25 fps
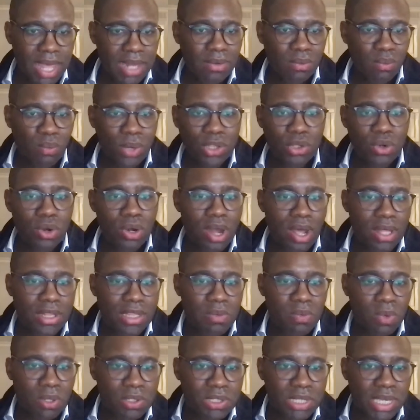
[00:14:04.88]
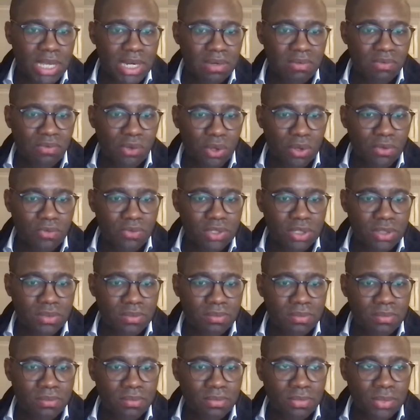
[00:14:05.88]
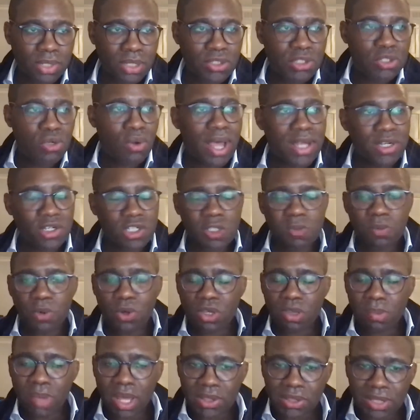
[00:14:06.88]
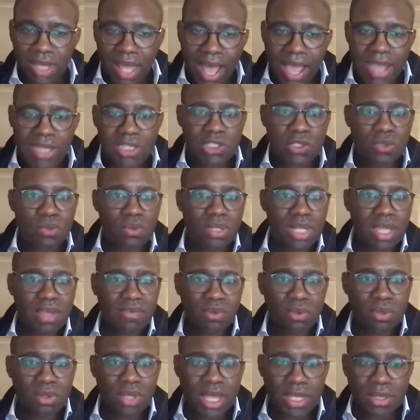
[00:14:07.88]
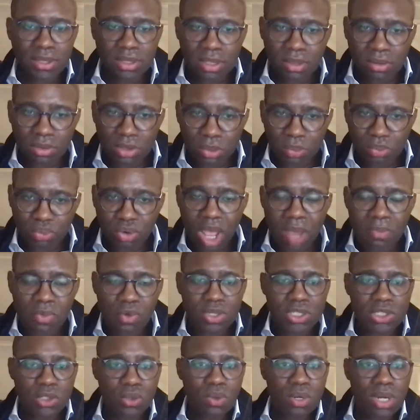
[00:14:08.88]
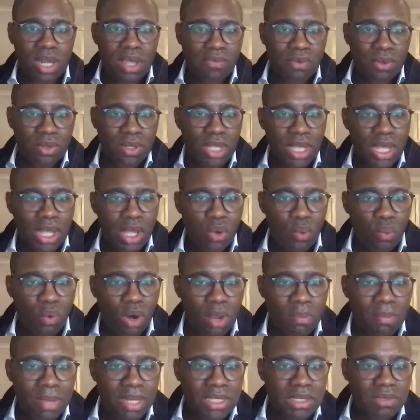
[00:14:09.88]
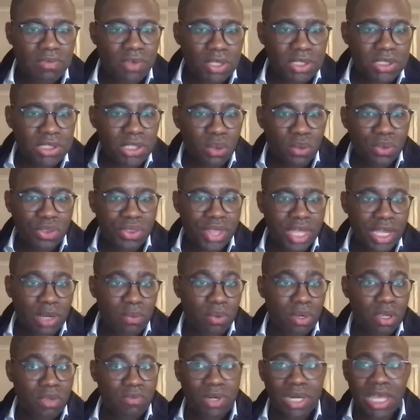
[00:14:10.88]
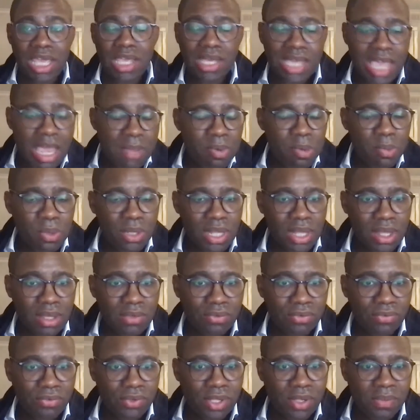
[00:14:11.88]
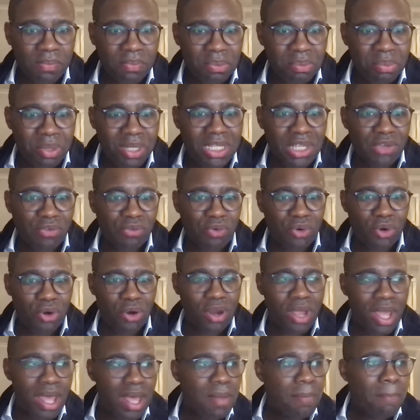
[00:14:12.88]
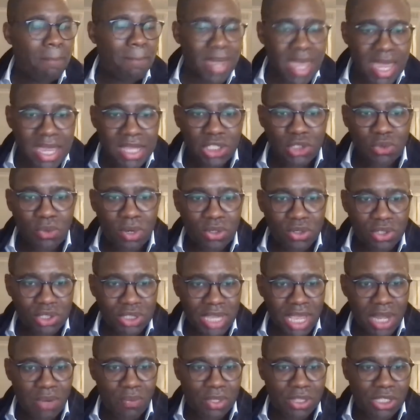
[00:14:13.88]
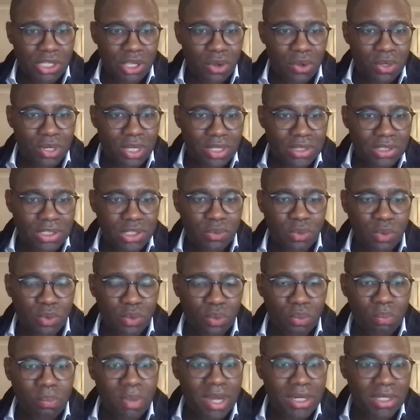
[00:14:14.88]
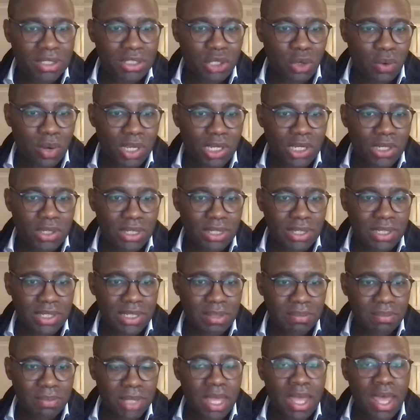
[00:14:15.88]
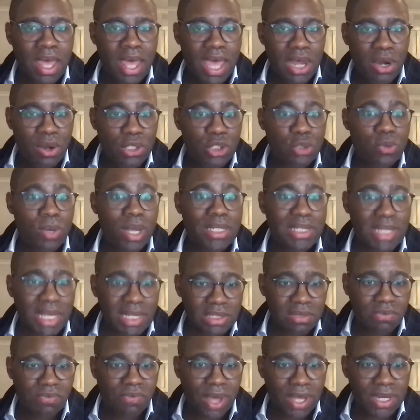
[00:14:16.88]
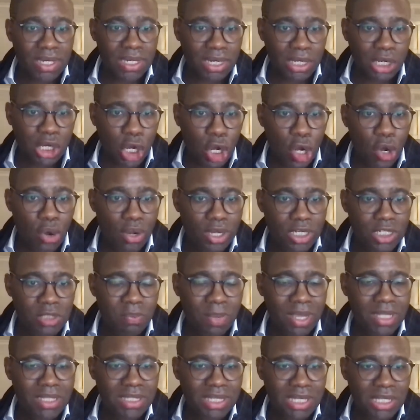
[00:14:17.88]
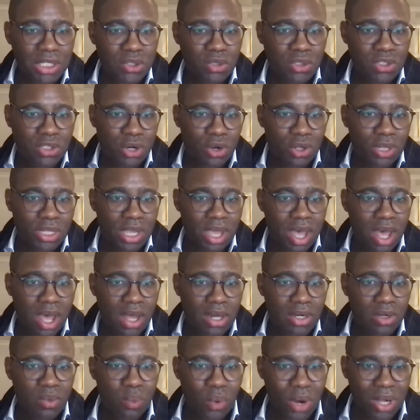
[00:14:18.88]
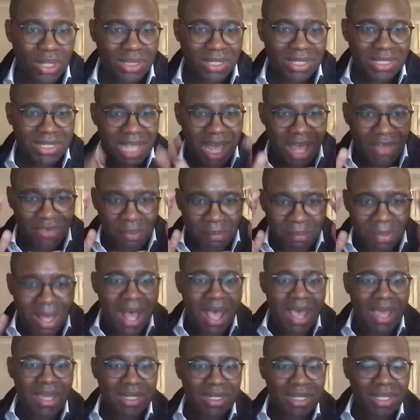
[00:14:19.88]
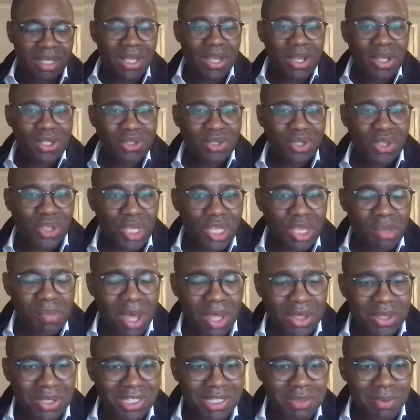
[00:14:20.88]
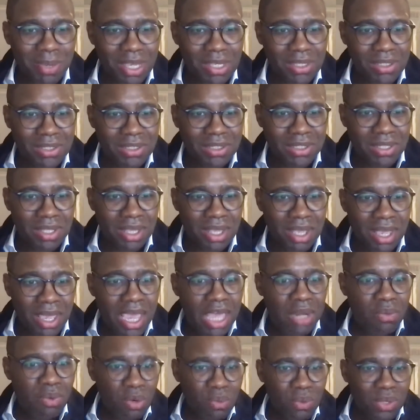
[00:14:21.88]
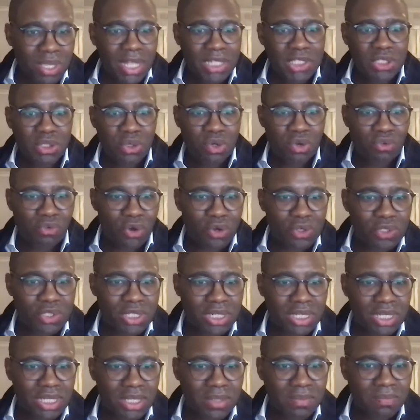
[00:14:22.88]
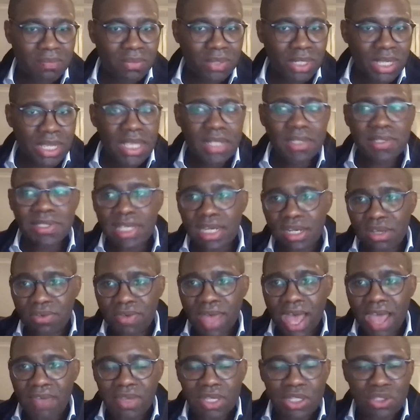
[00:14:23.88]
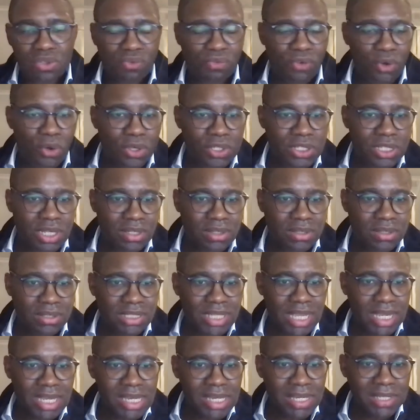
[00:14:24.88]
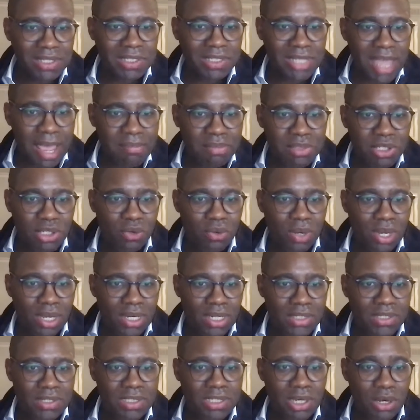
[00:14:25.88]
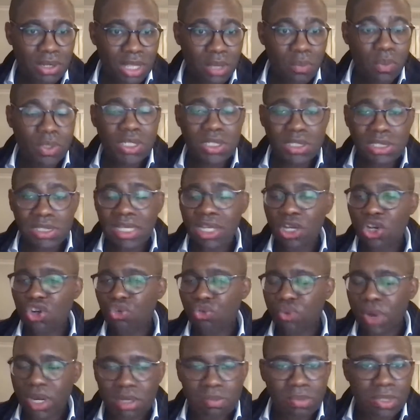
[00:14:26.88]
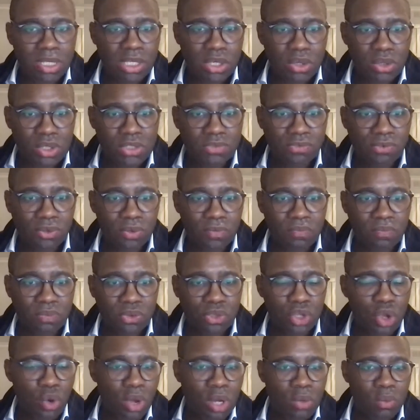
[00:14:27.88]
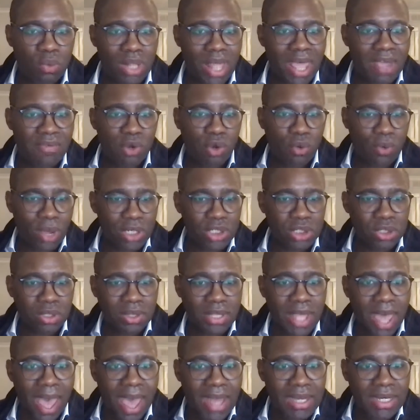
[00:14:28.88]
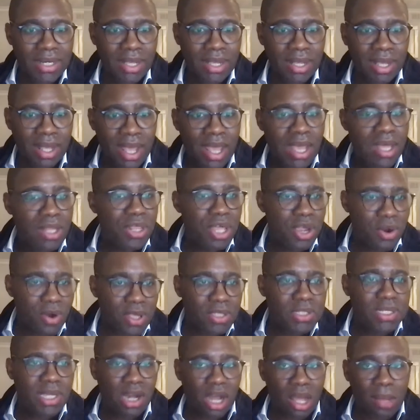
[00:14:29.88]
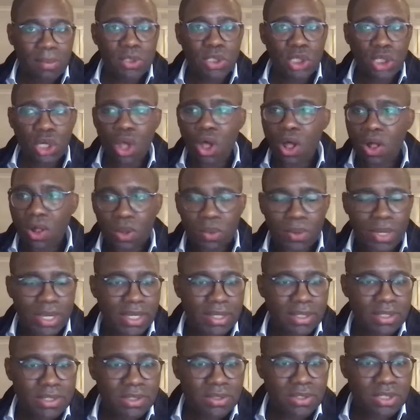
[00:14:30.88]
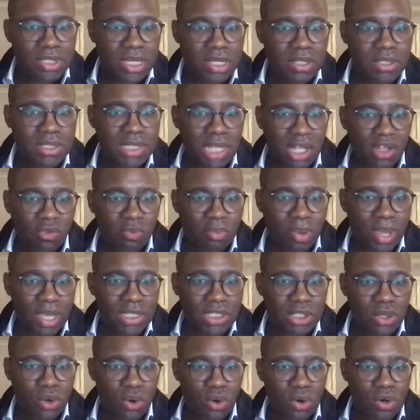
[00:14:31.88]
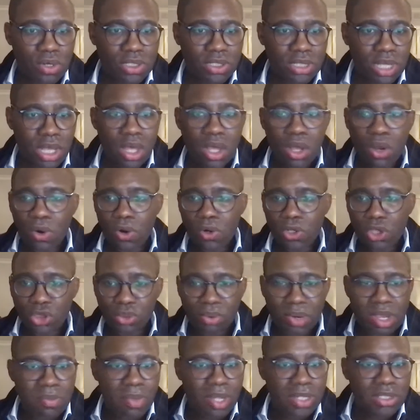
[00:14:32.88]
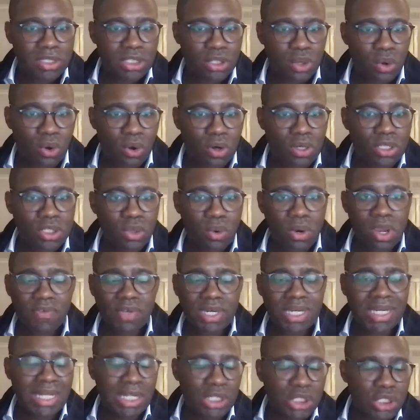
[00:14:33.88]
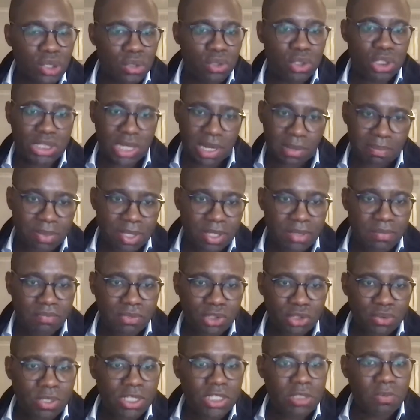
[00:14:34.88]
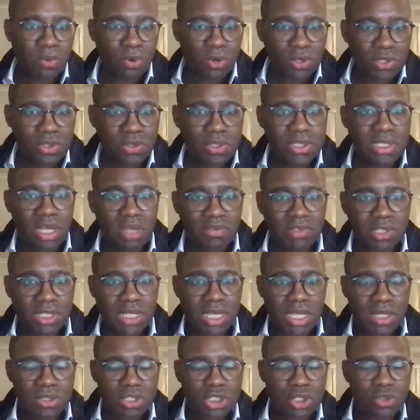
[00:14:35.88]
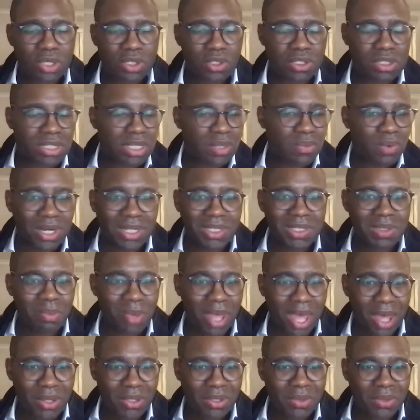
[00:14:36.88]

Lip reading: whether or not they want to get involved. So I just spoke about the high school level and the primary school level, where many of us don't think we're even capable of. But if we're made to understand what code is through mandatory curriculum, and also identified and encouraged by teachers early on, who at least have a mind to think about this space. And when we get to university, instead of having to focus on taking a STEM degree necessarily, which is incredibly useful, no one will ever question that, there is that option always to take a self-paced course or 3 months course or even an internship to expose yourself to the industry to see what it's about.